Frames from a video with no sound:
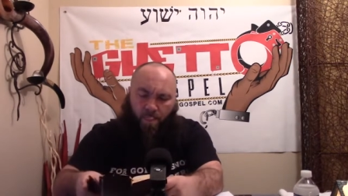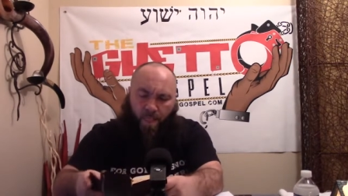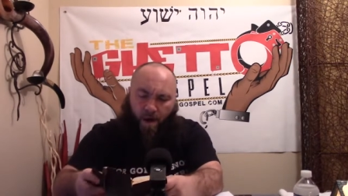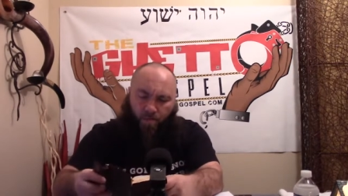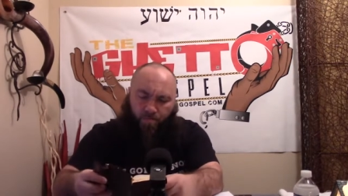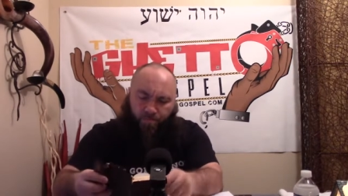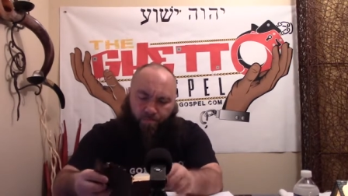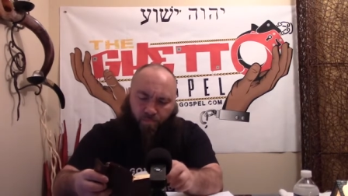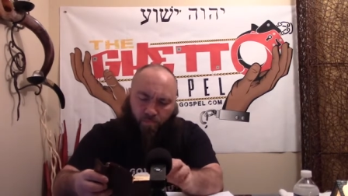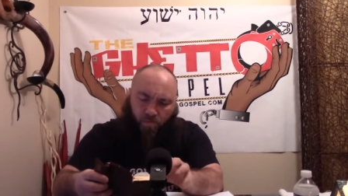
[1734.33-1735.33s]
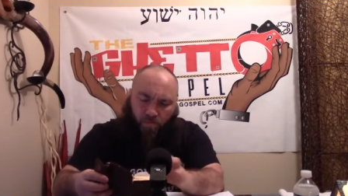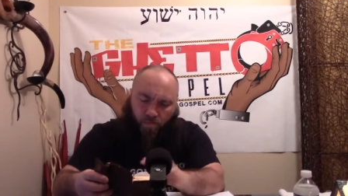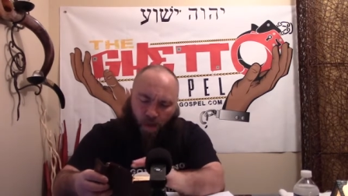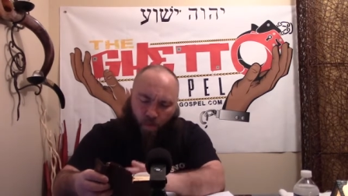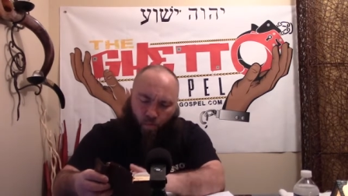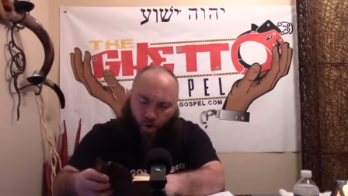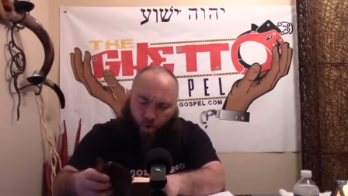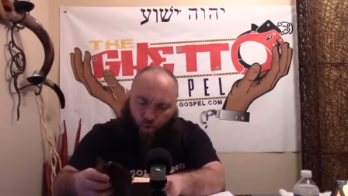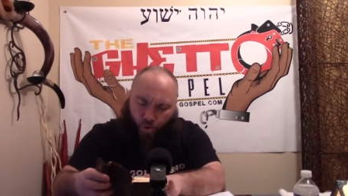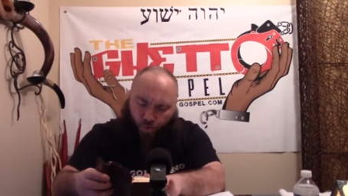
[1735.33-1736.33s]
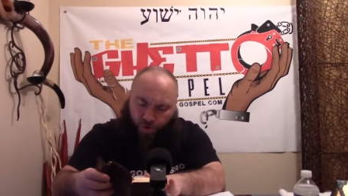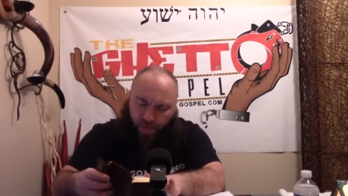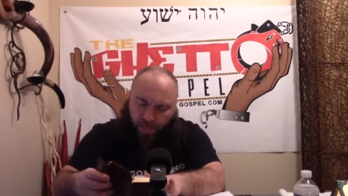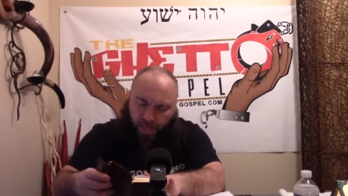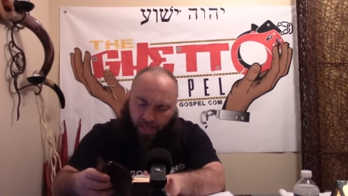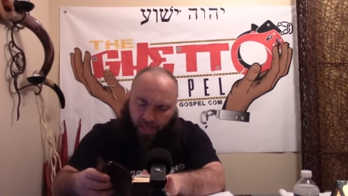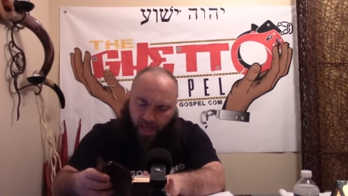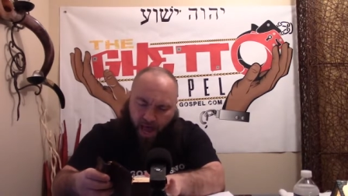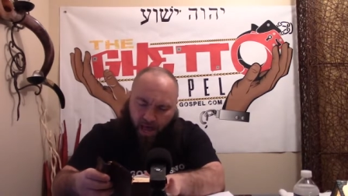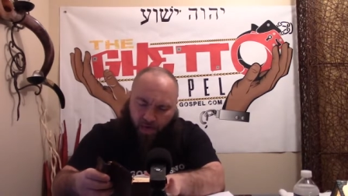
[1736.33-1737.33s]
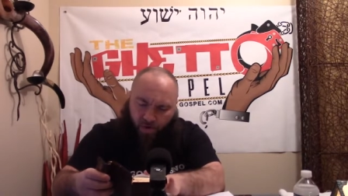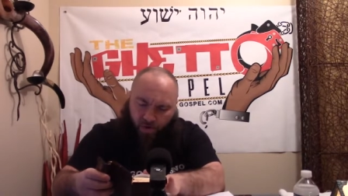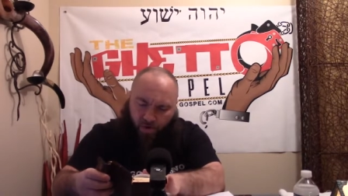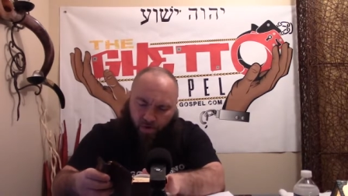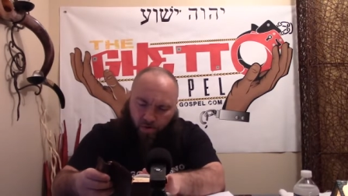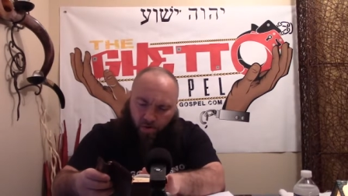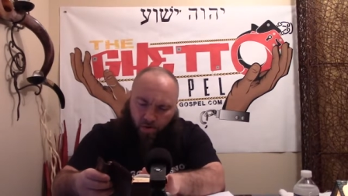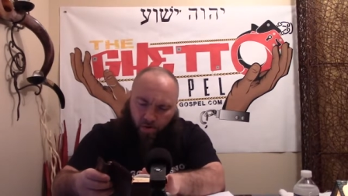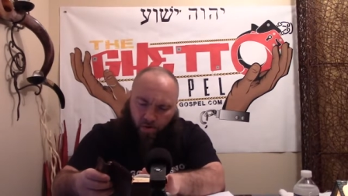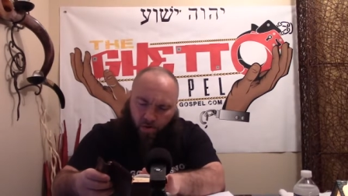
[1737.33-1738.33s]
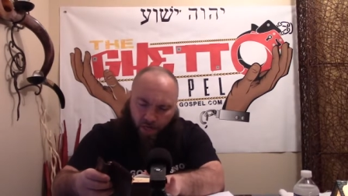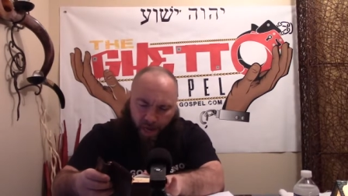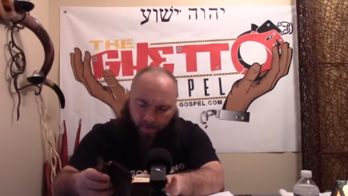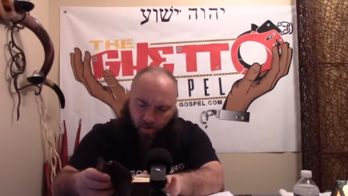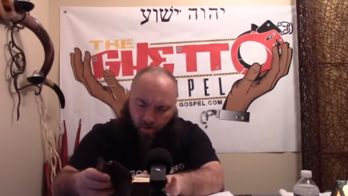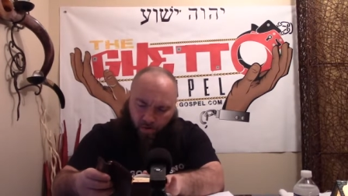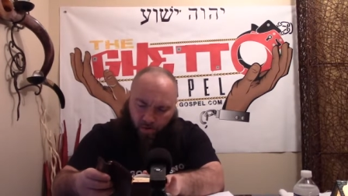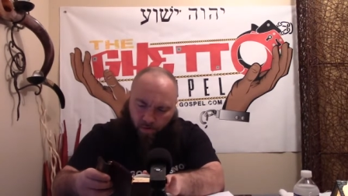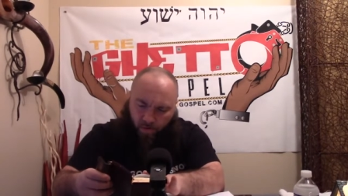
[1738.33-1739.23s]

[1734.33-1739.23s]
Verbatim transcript: Now, I want you to read the entire chapter,